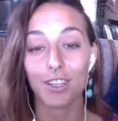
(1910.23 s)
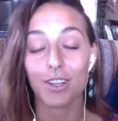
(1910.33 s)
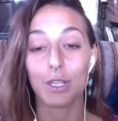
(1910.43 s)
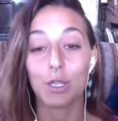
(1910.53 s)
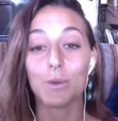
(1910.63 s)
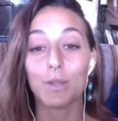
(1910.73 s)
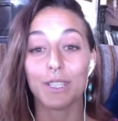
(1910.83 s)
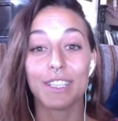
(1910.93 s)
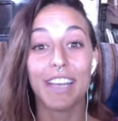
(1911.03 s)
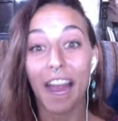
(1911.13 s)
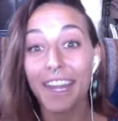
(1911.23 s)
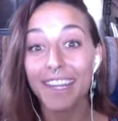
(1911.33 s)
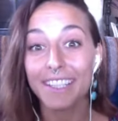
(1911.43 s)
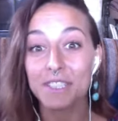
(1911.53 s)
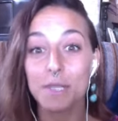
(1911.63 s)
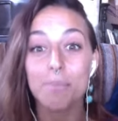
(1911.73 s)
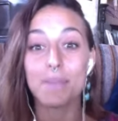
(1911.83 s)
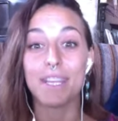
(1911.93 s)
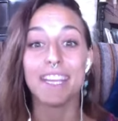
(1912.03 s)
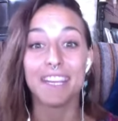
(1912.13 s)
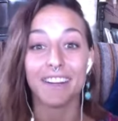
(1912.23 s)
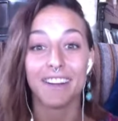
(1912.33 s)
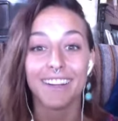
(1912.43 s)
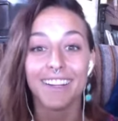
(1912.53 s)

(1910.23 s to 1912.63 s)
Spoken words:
you were guided to be here